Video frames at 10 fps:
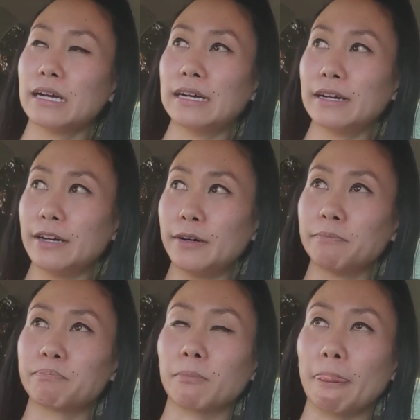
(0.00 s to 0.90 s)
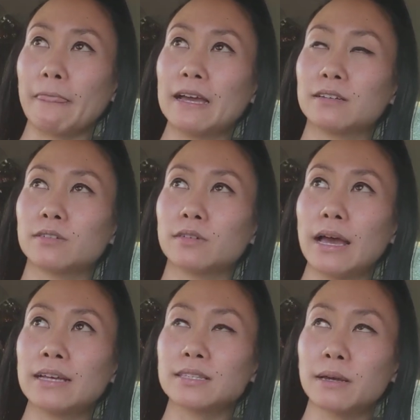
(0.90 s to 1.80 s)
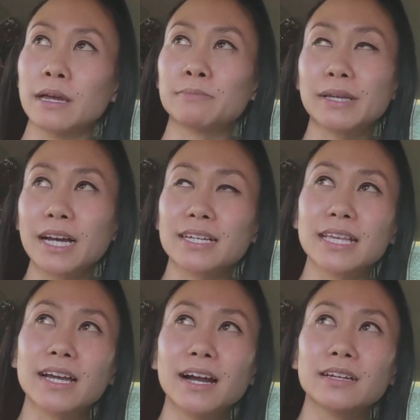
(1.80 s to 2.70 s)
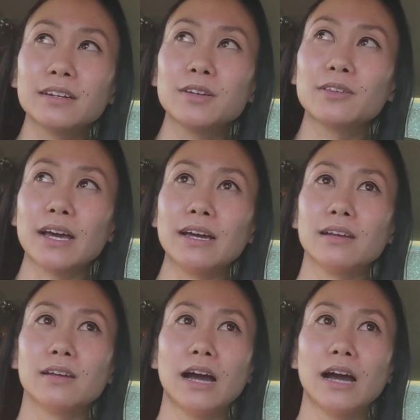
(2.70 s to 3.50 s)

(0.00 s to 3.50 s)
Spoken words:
and because I kind of knew that,